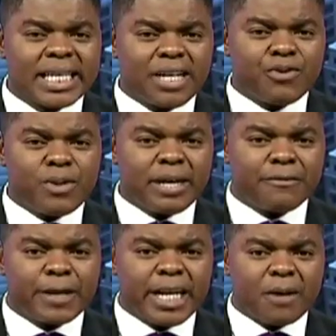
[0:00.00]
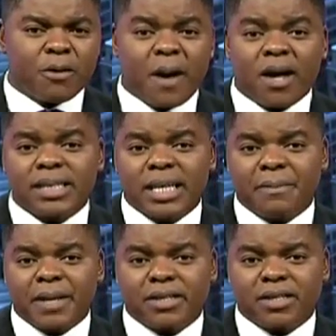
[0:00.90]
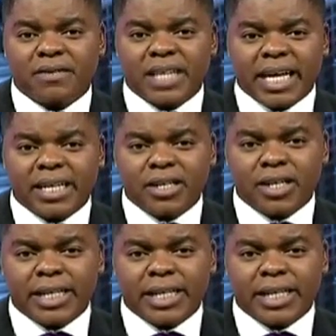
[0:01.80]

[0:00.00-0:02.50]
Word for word: The ruling Frelimo party appears to have taken an